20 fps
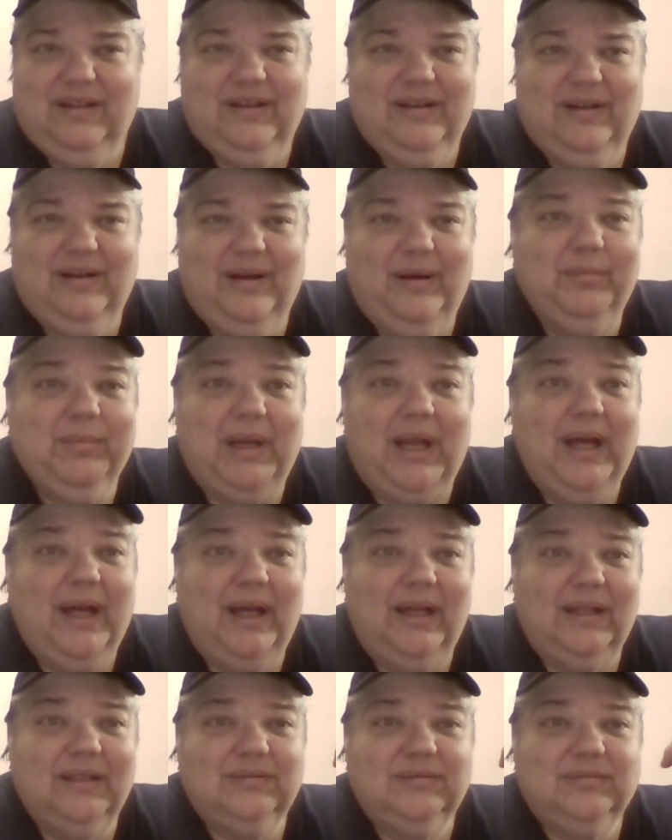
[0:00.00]
I'm
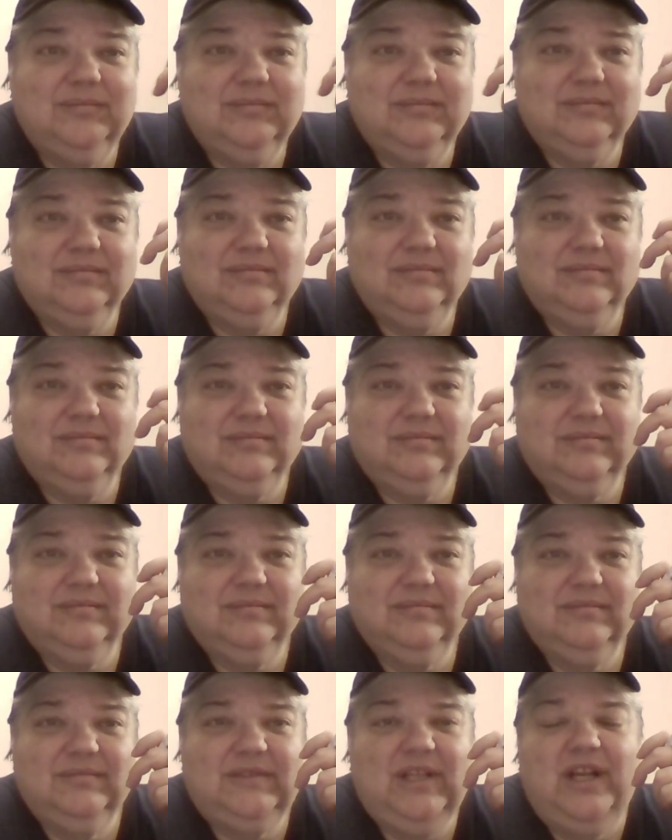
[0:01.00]
glad.
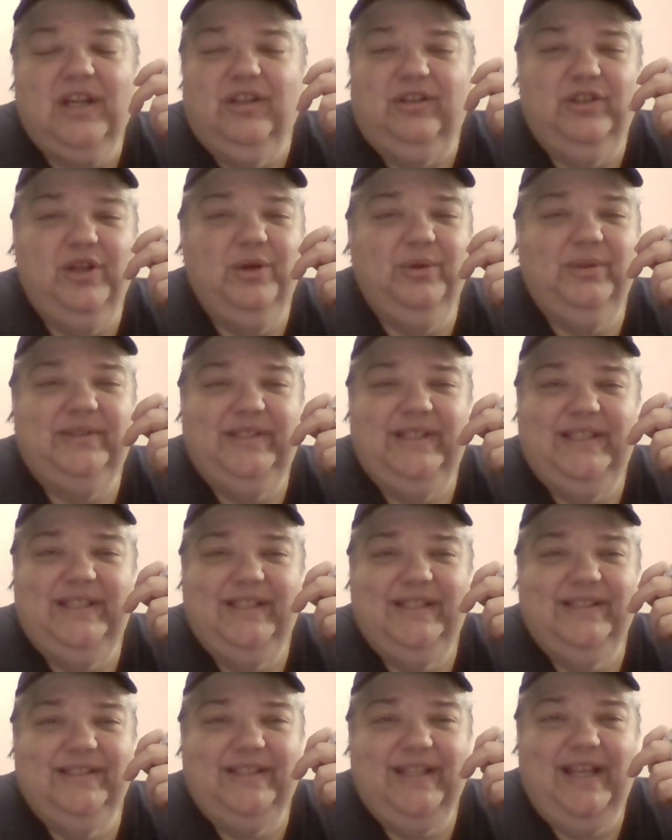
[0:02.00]
Notice he
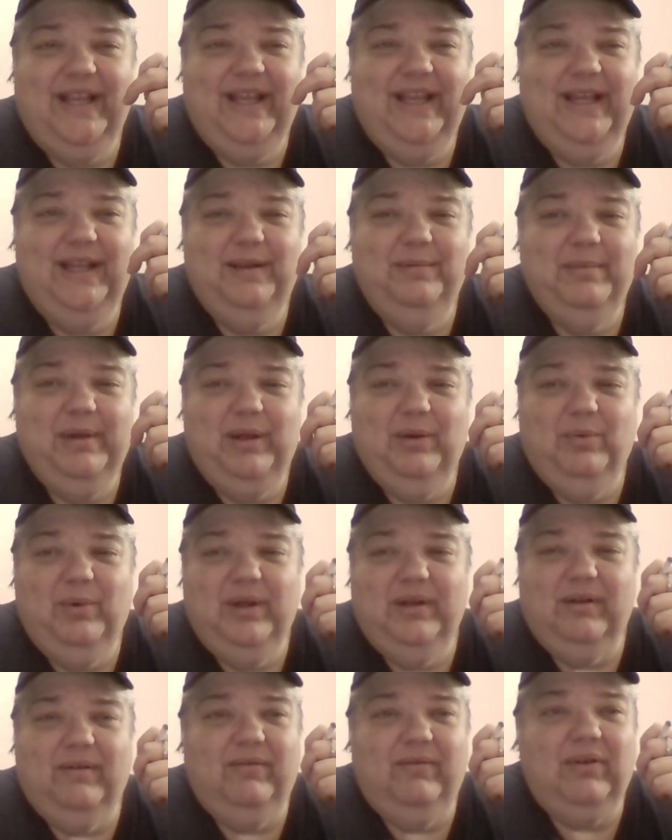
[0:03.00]
didn't say anybody
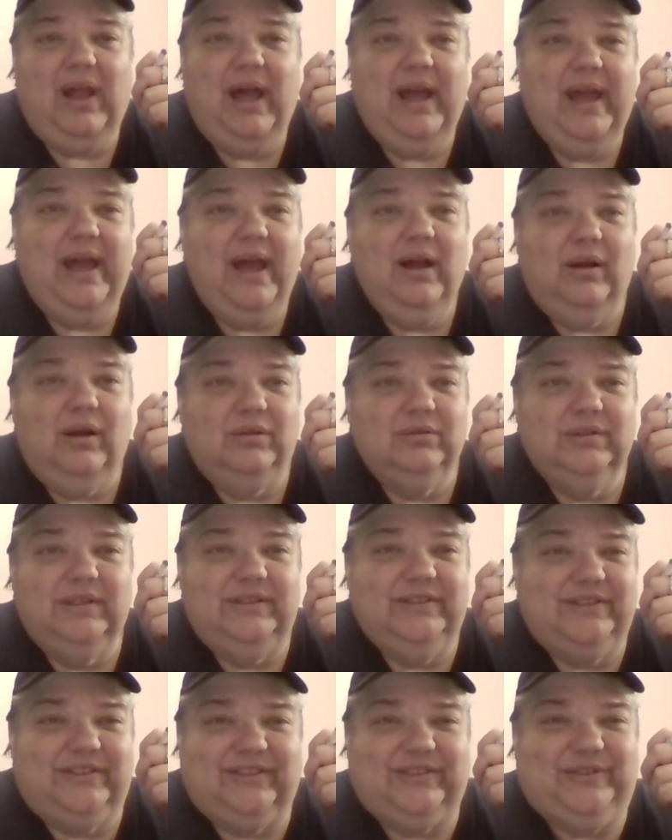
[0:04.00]
wanting to fly out.
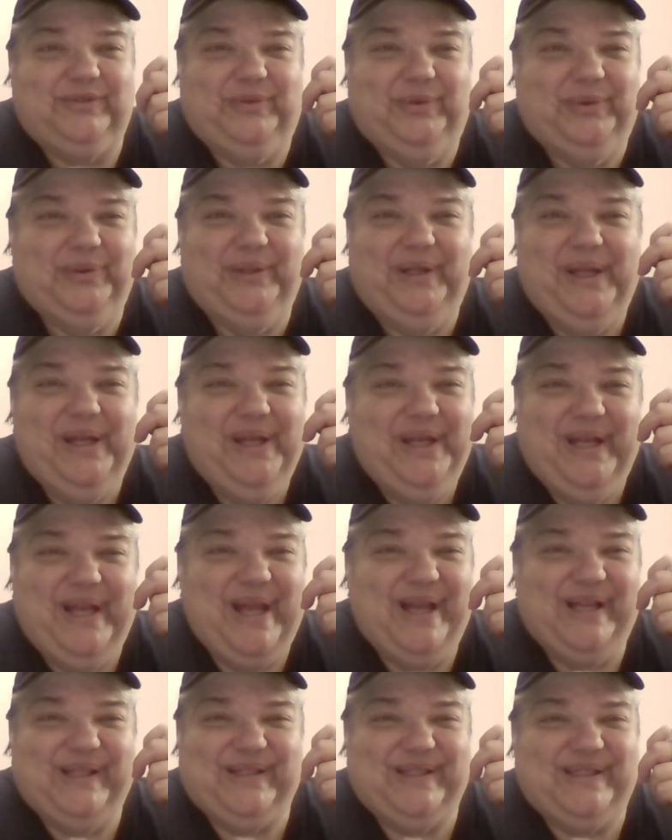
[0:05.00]
This school
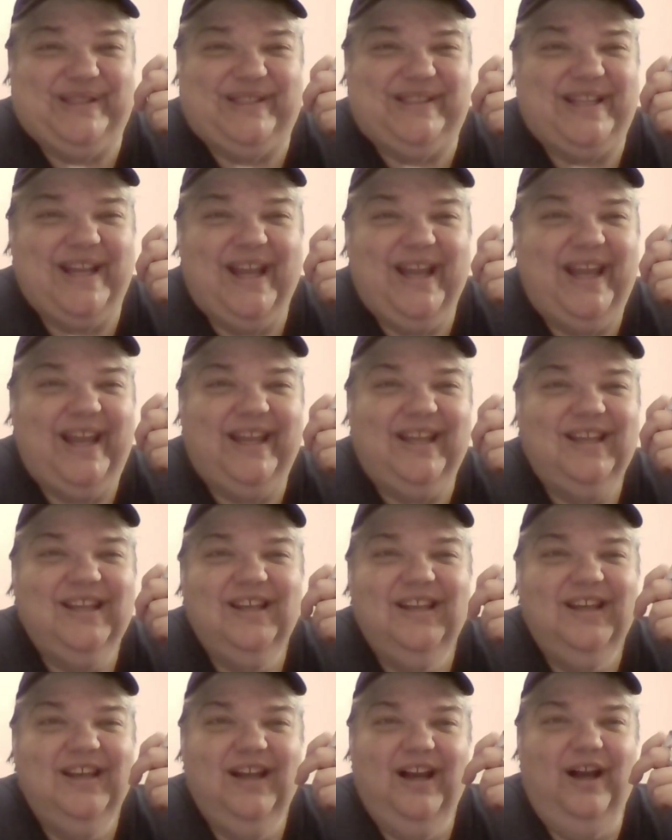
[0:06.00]
has to stay.
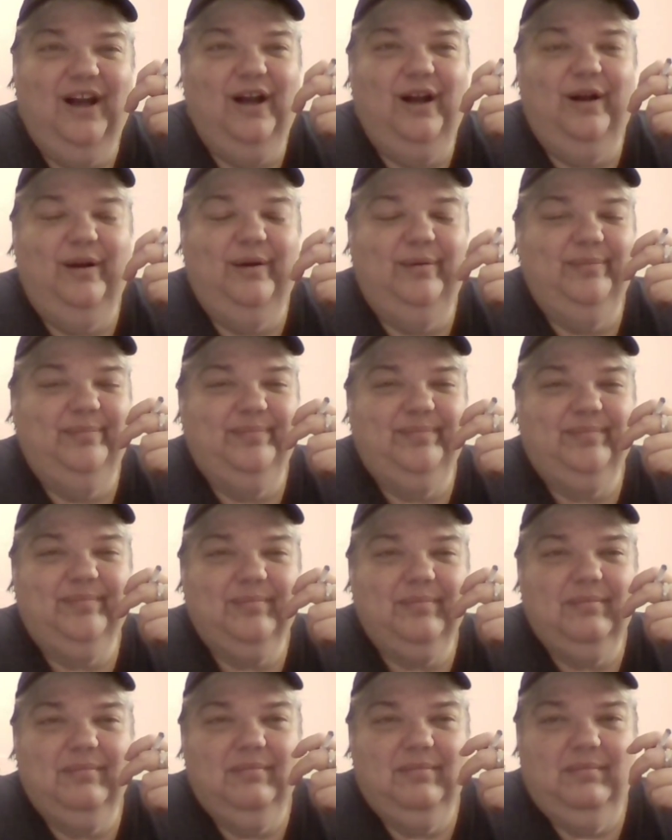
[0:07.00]

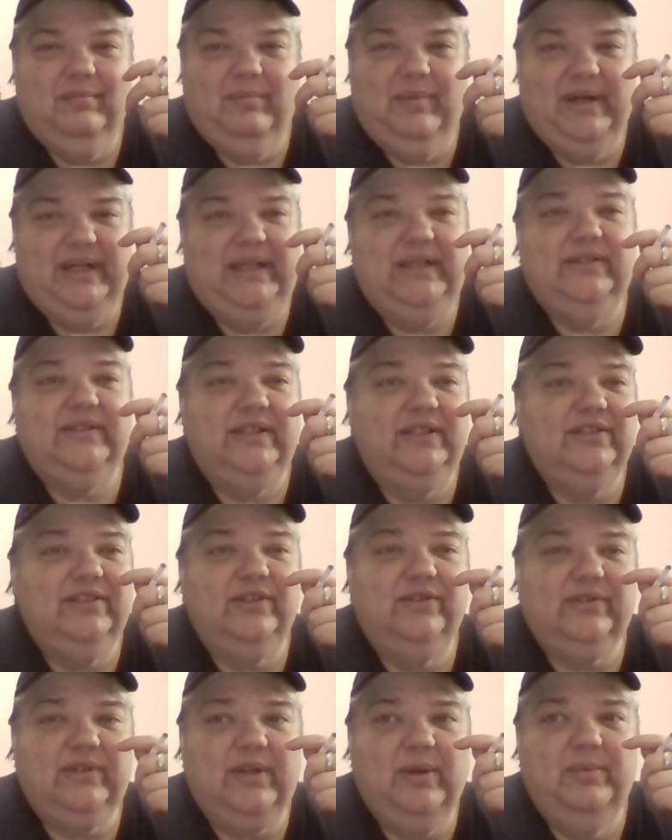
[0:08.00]
But he says
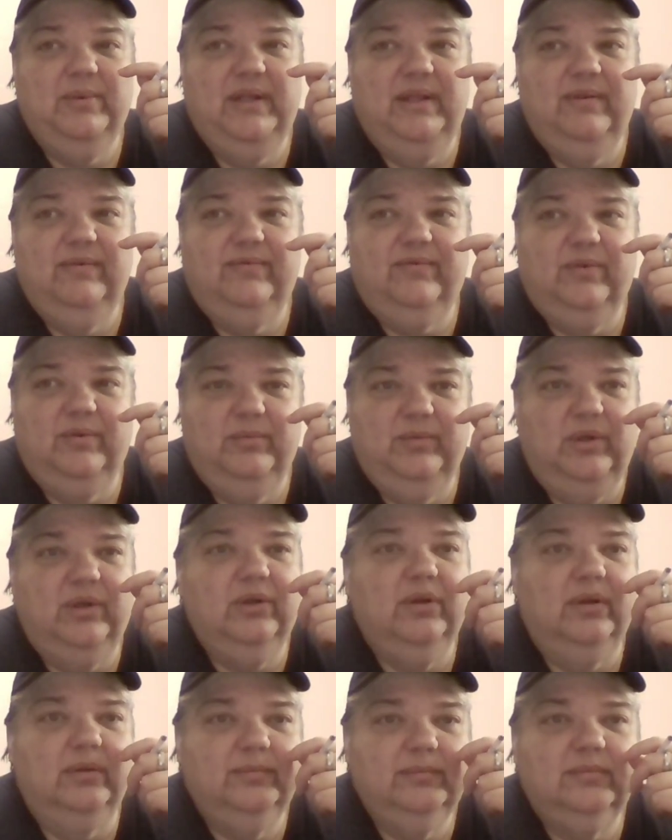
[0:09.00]
those coming in from
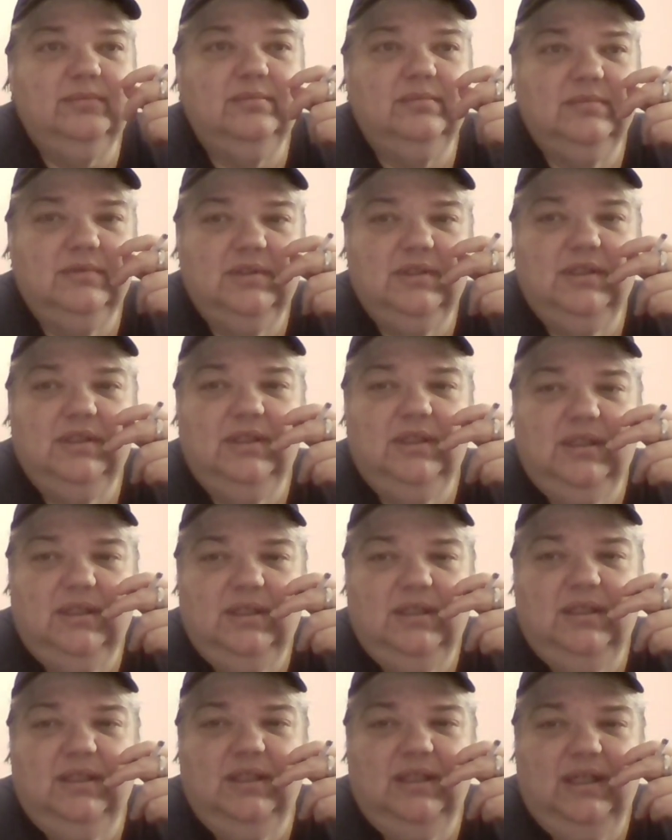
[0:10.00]
Europe.
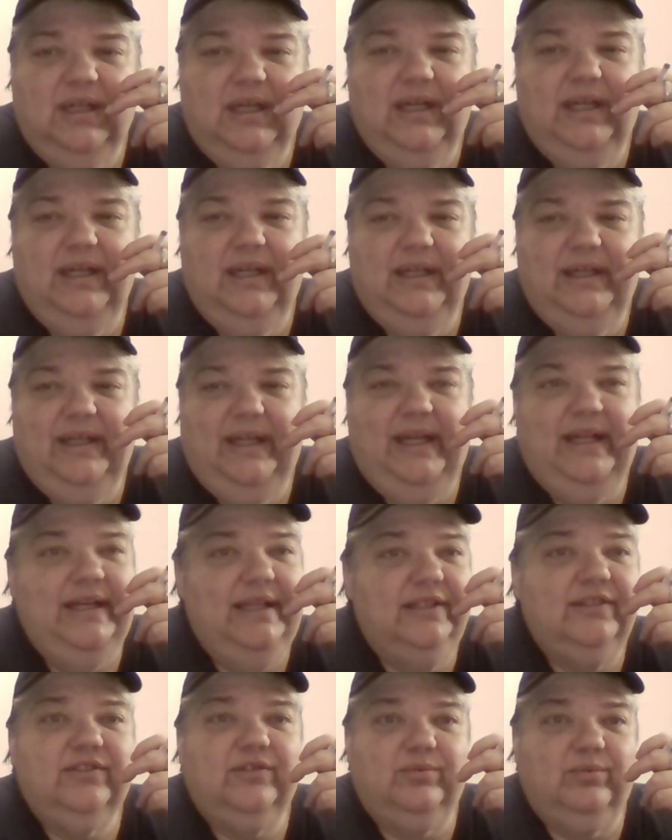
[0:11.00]
And
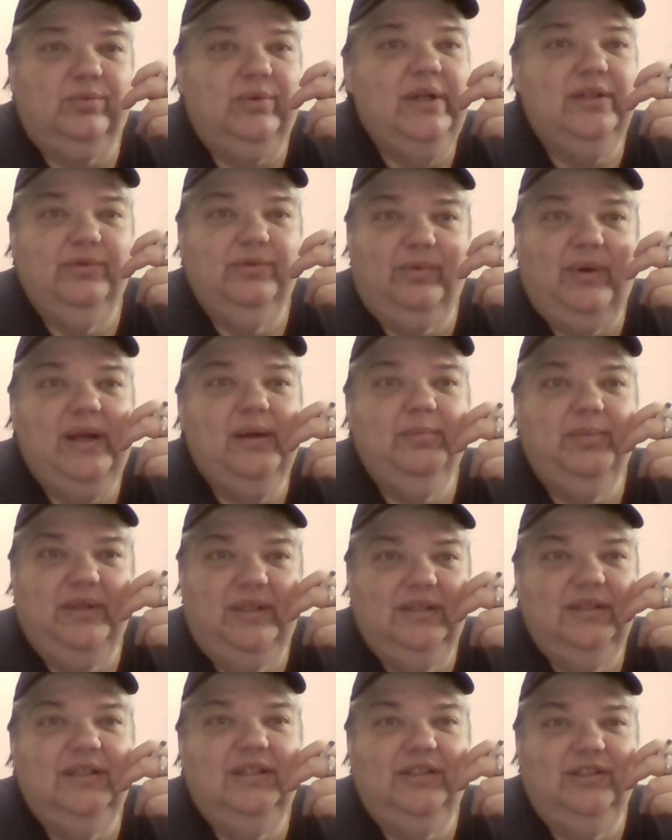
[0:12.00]
it's running
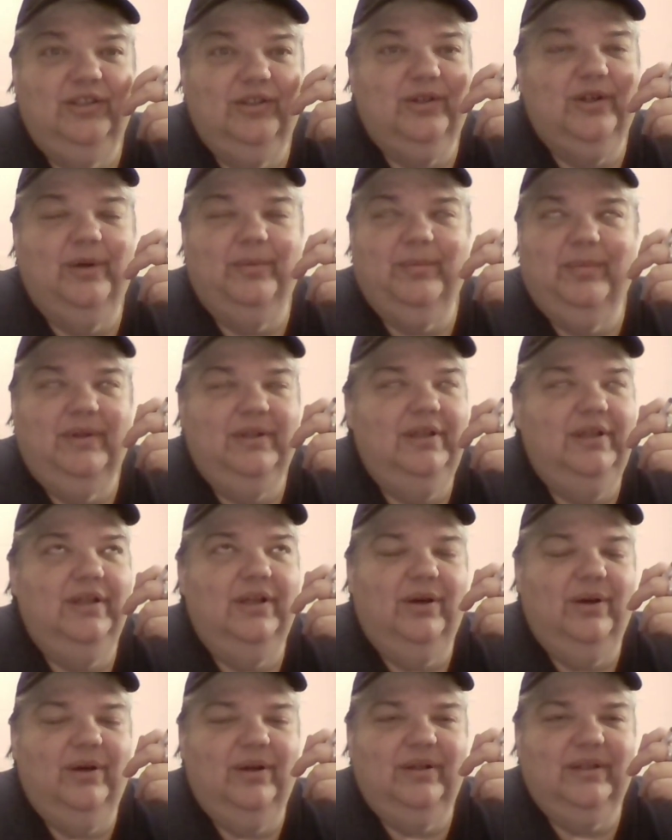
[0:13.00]
rampant in Europe. You
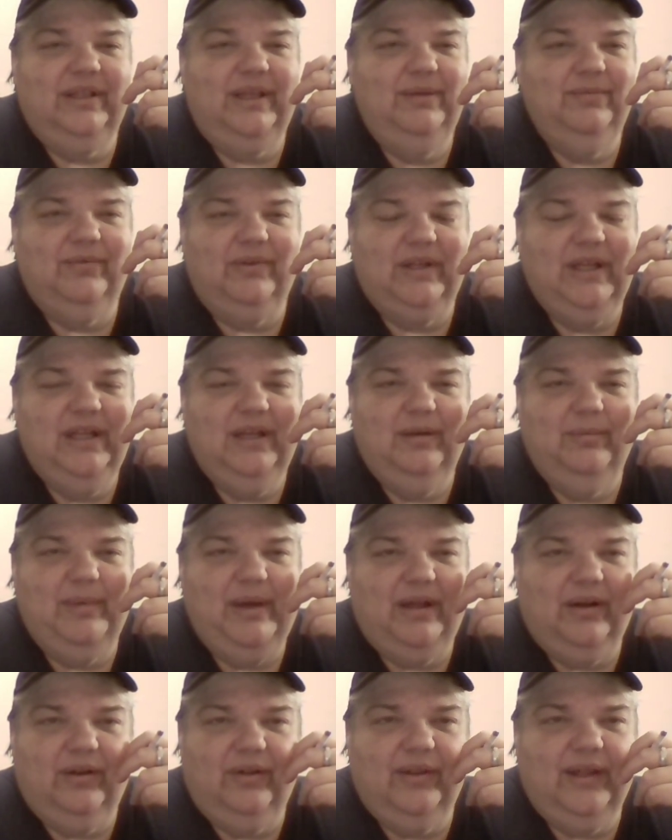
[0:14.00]
know, I keep forgetting
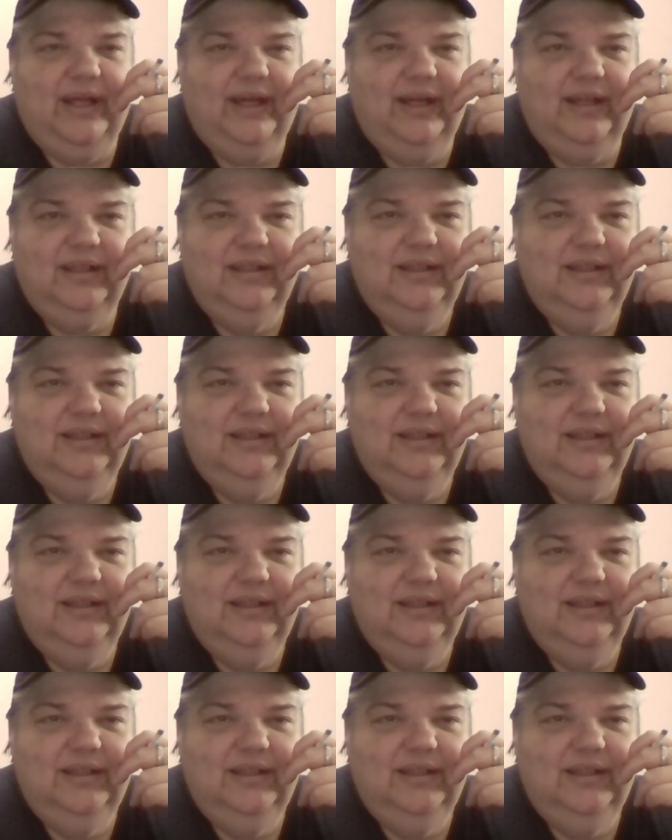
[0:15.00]
about all that.